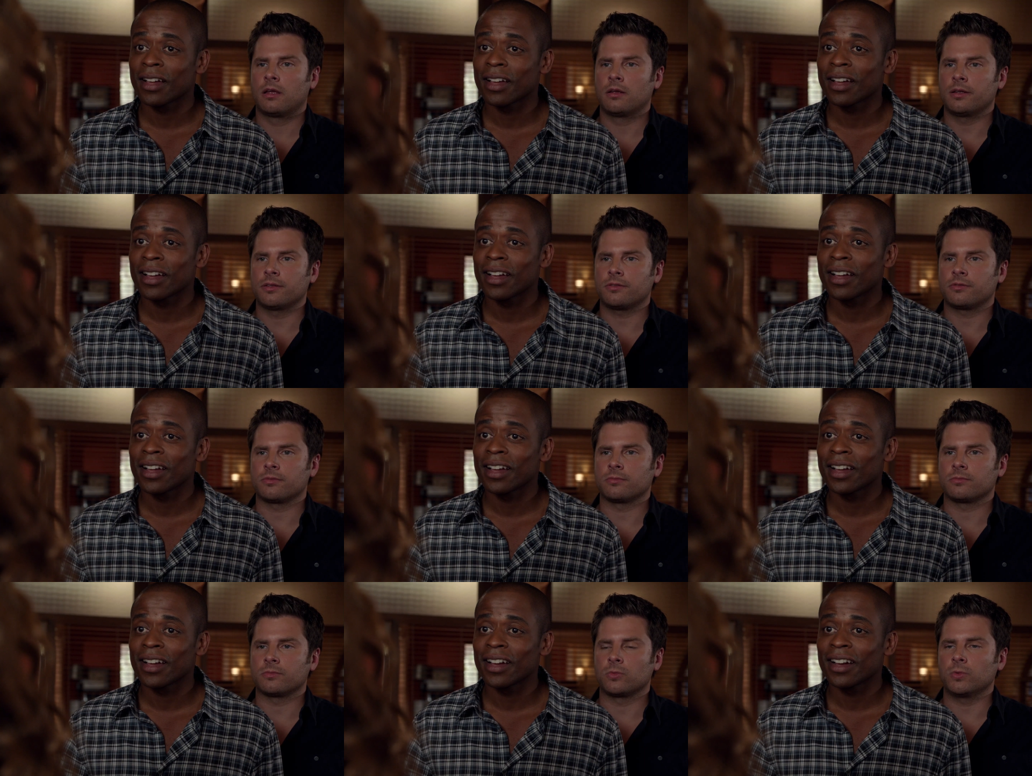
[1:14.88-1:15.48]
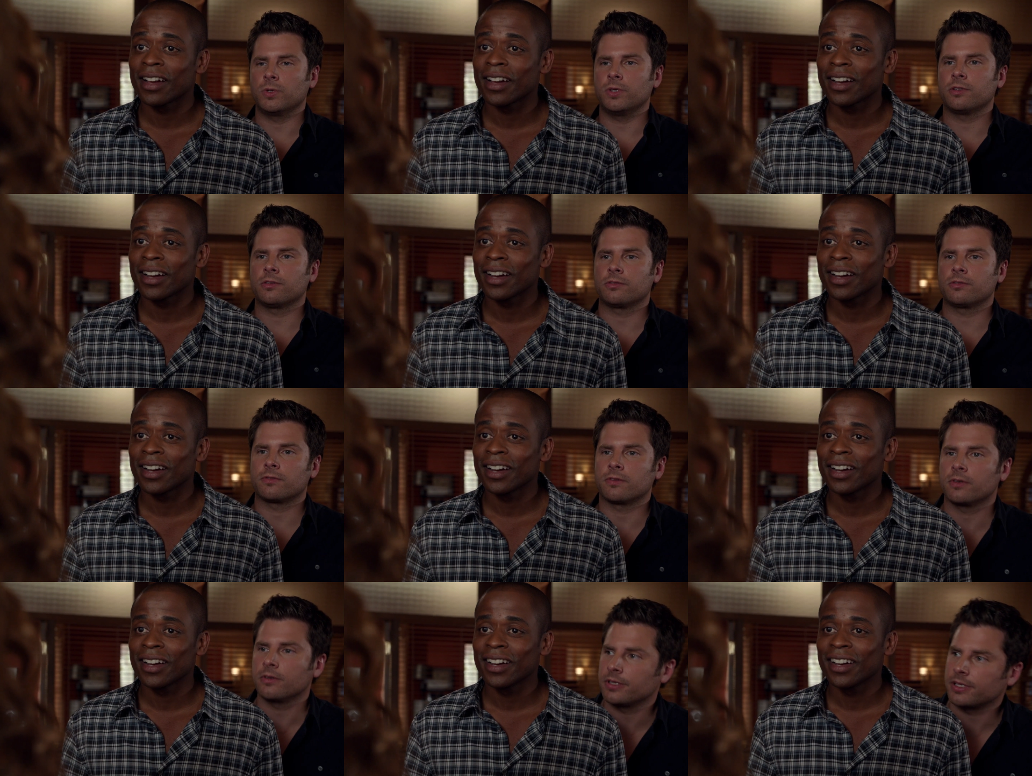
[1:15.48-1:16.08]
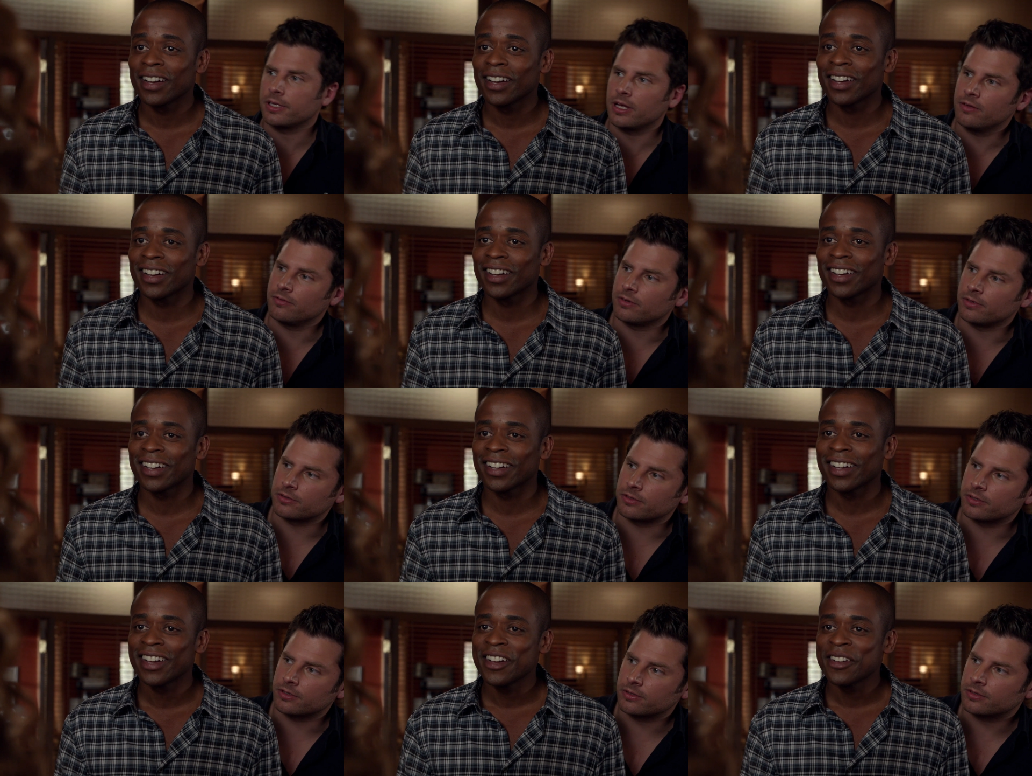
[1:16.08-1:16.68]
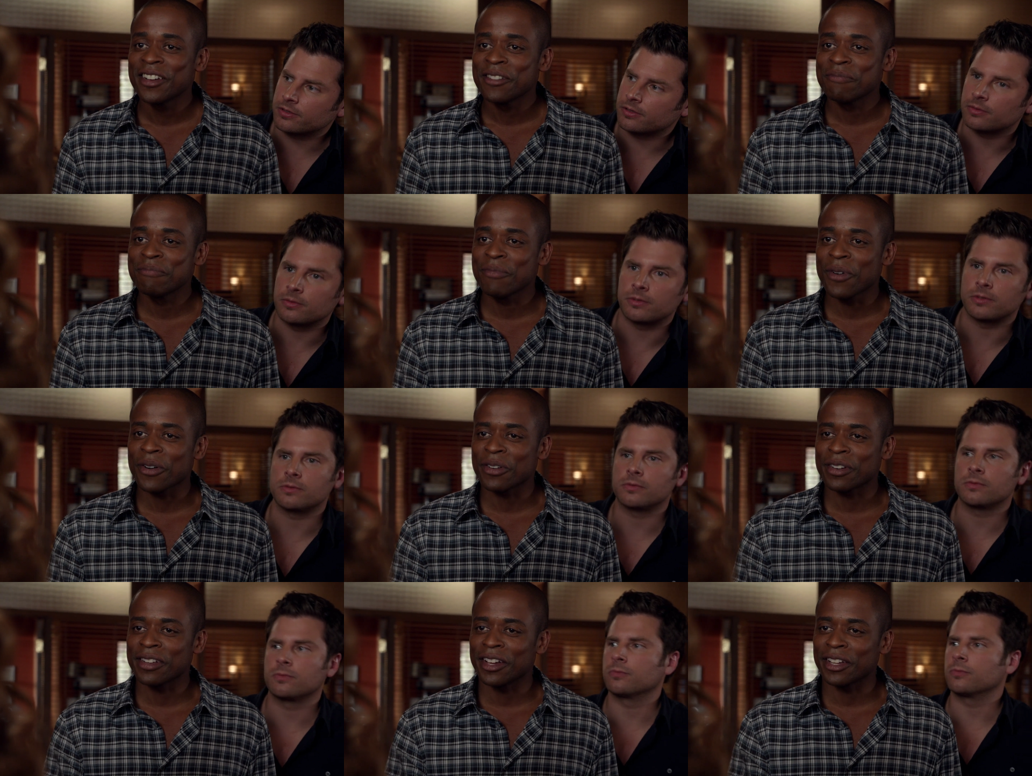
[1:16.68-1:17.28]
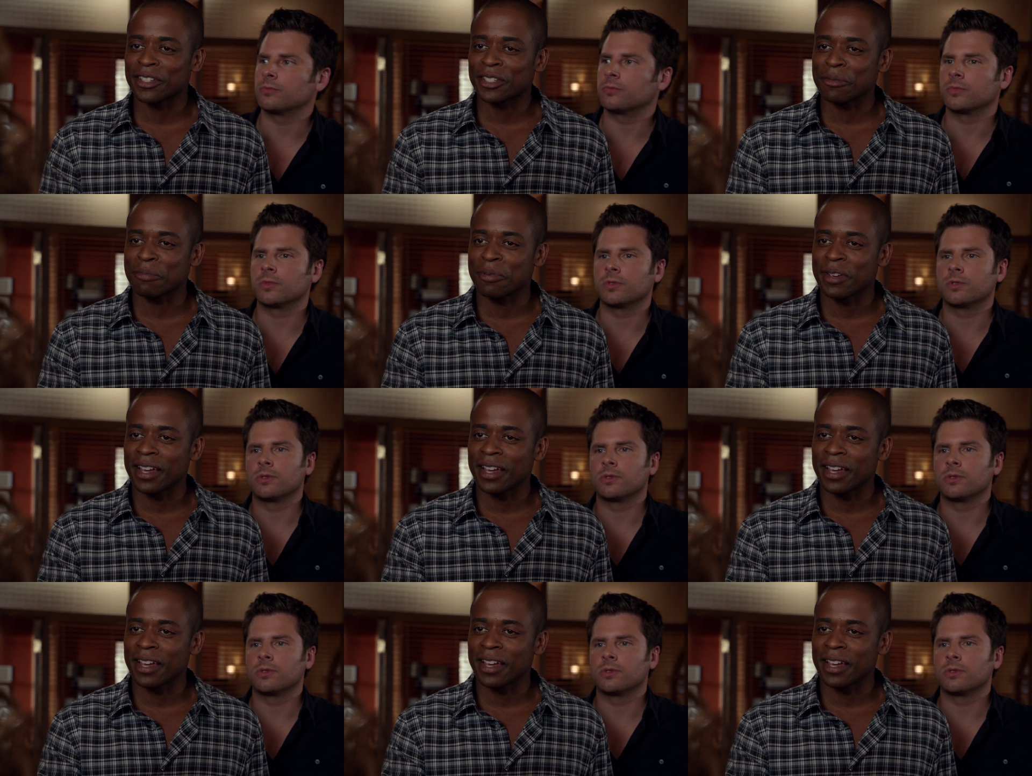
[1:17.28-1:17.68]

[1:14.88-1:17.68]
Speaker 1: That's the weirdest flirting I've ever heard. Burton Guster,